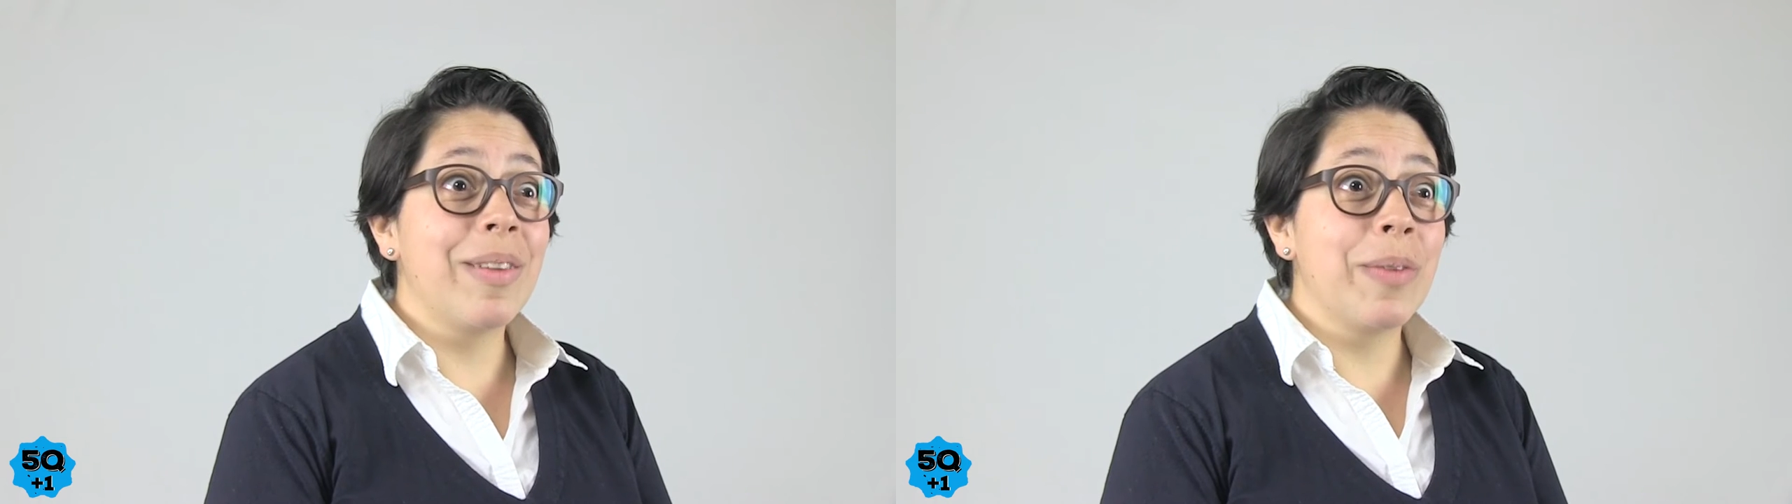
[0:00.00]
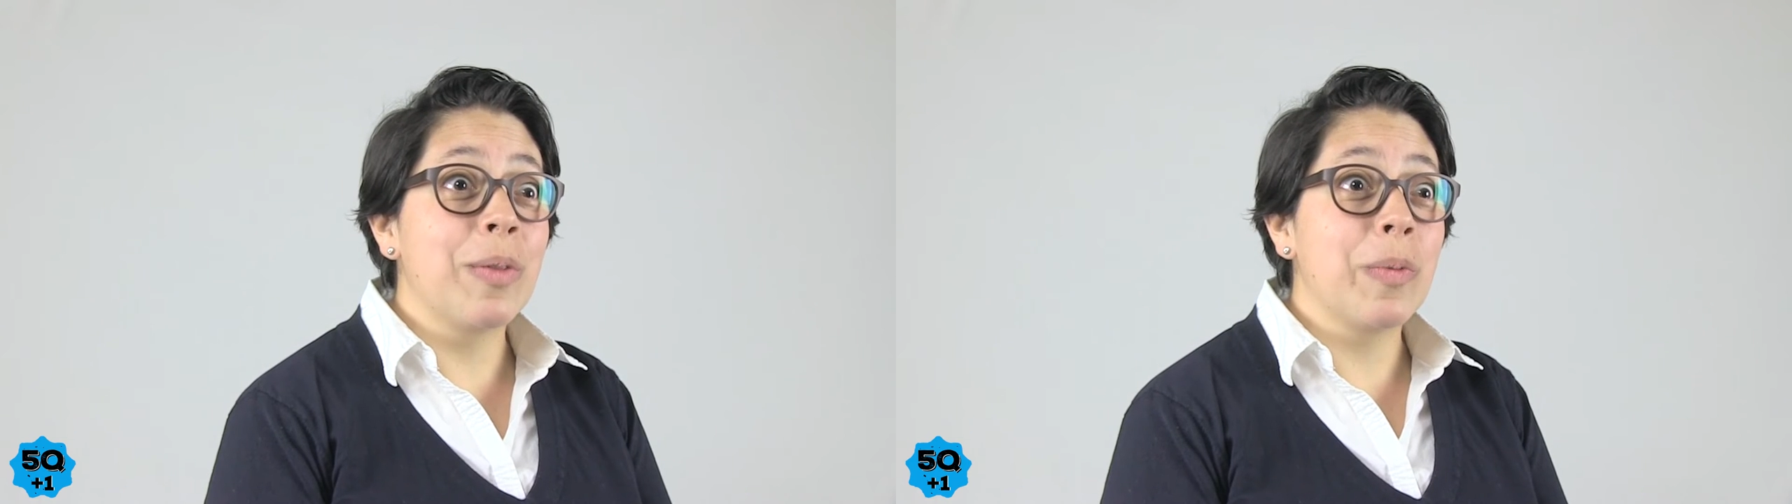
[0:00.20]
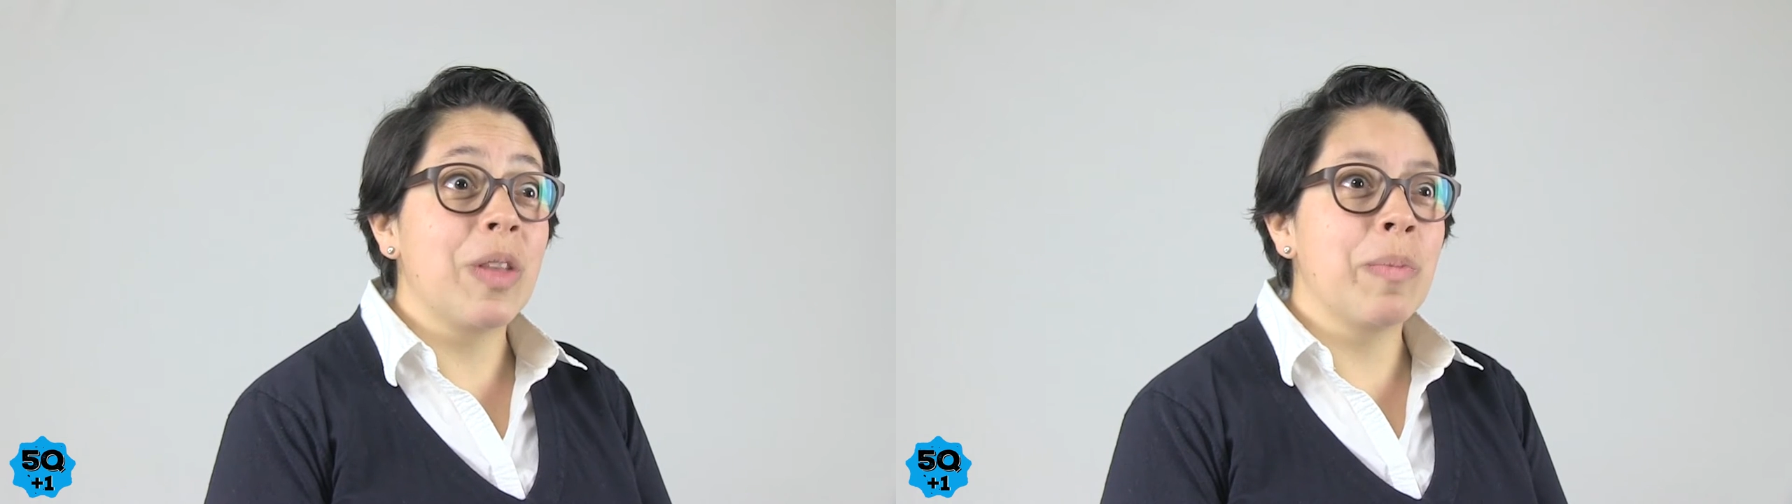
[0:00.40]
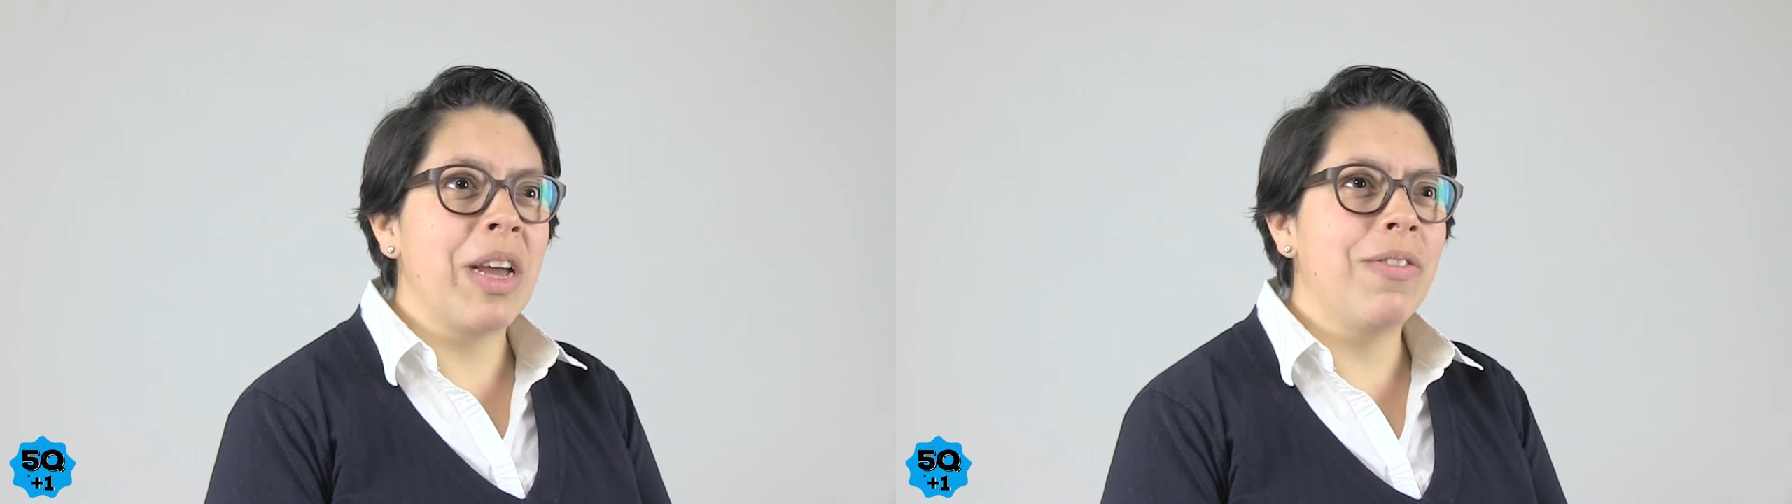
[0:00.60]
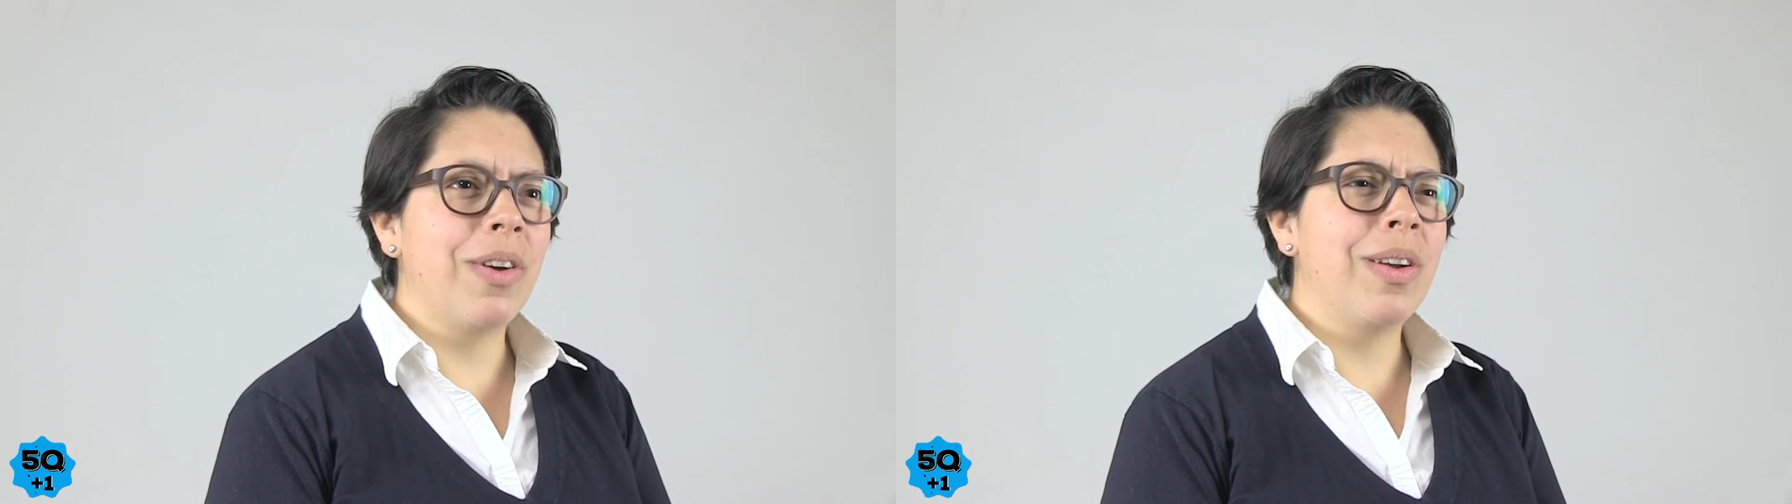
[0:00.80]
was
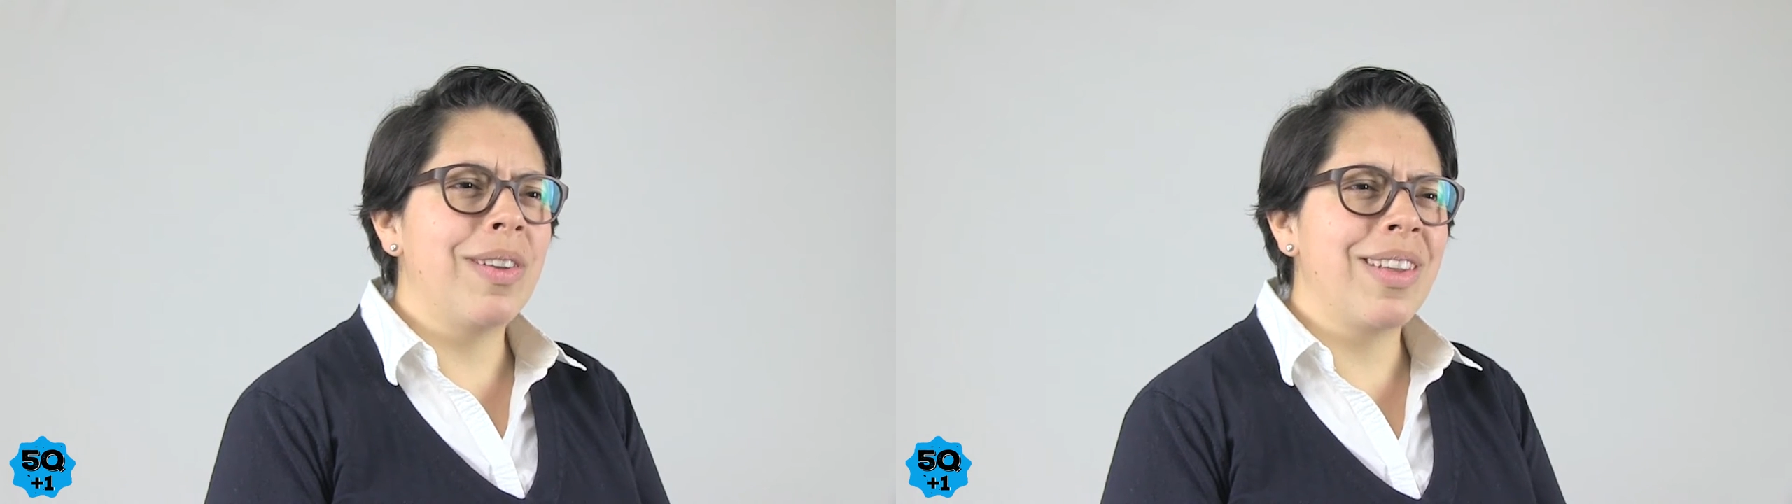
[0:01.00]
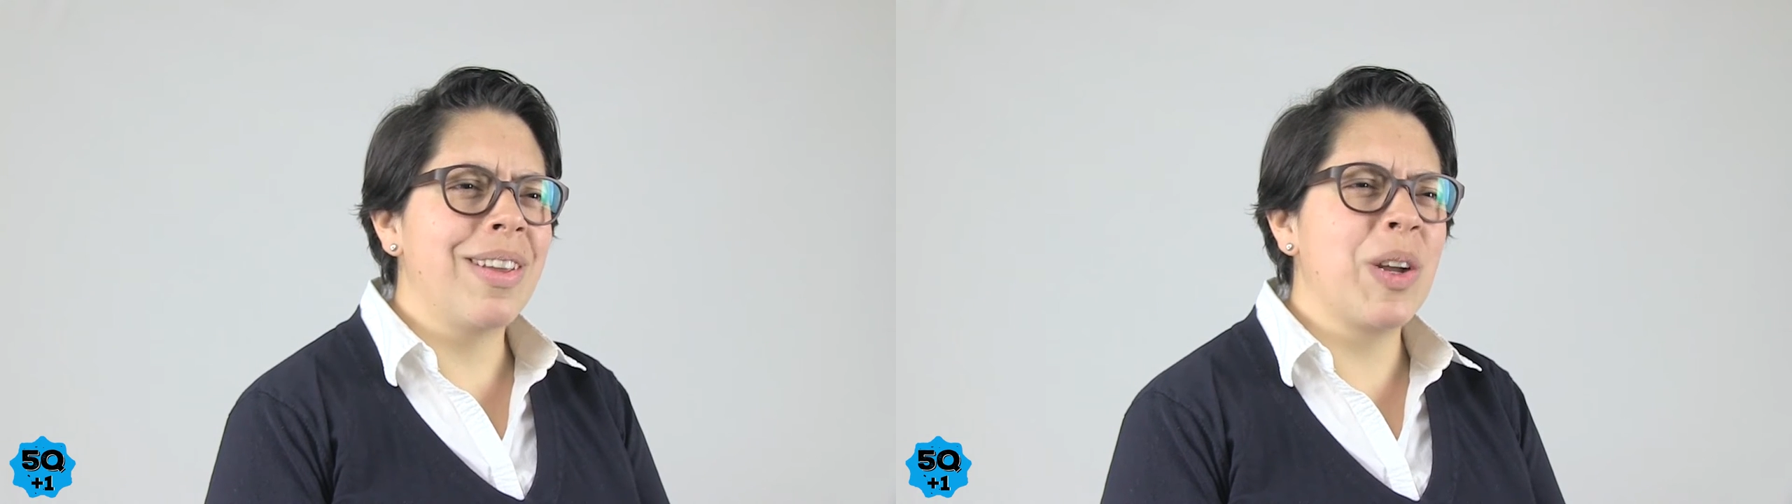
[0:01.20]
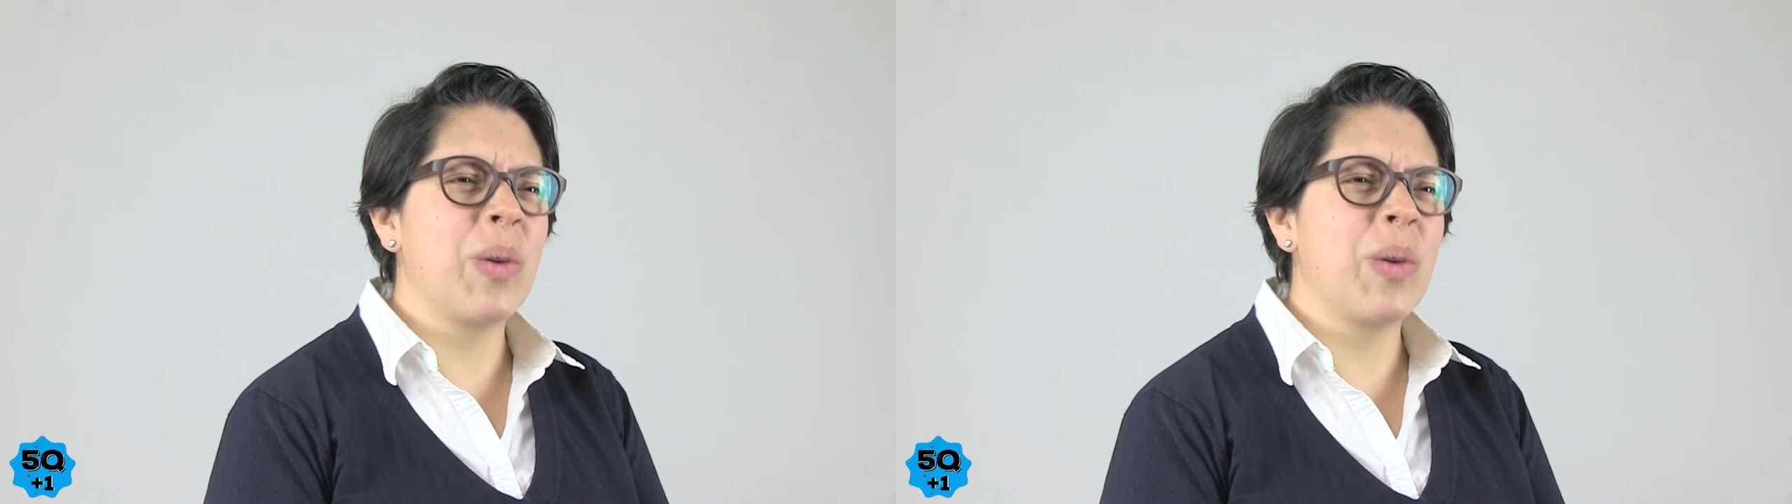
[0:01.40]
my first